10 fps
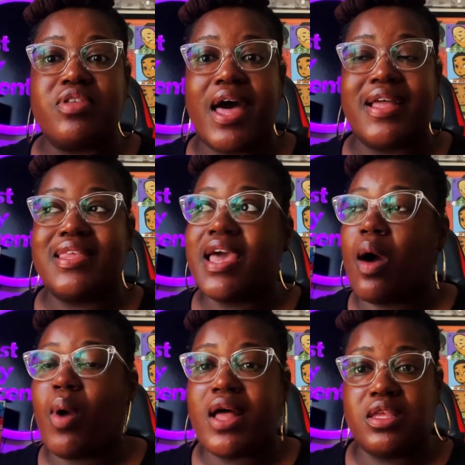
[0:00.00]
like
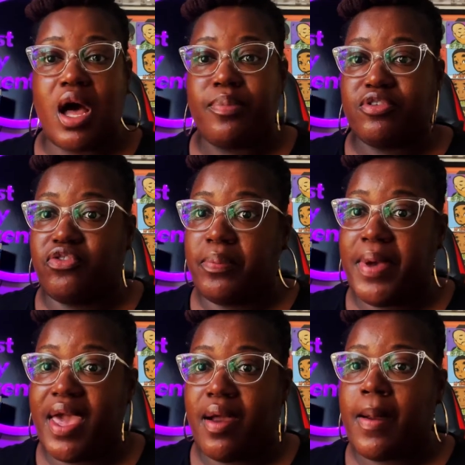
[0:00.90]
DIY toppers for
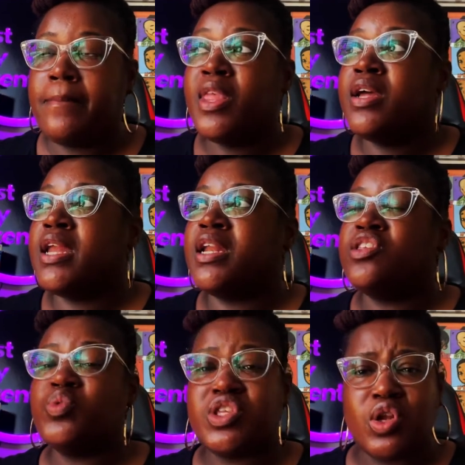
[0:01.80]
Pair. Now,
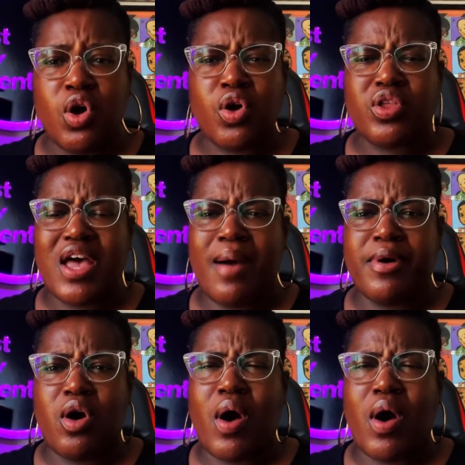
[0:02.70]
this was a long time ago.